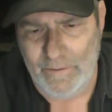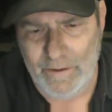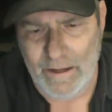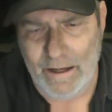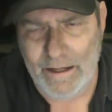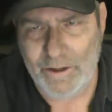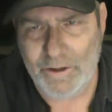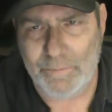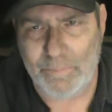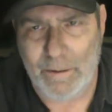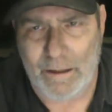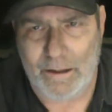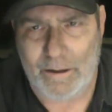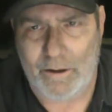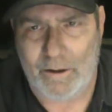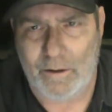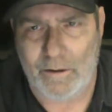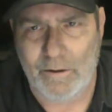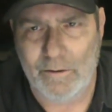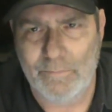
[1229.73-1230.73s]
ice
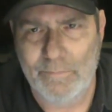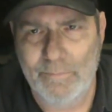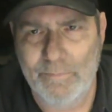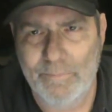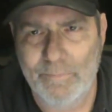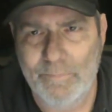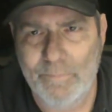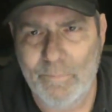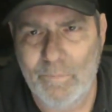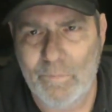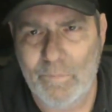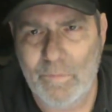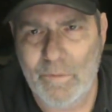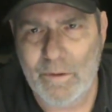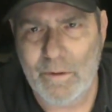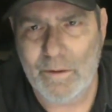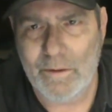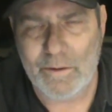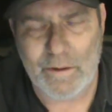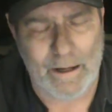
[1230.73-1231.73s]
maker.
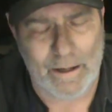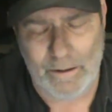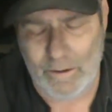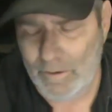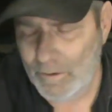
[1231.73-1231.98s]
So I don't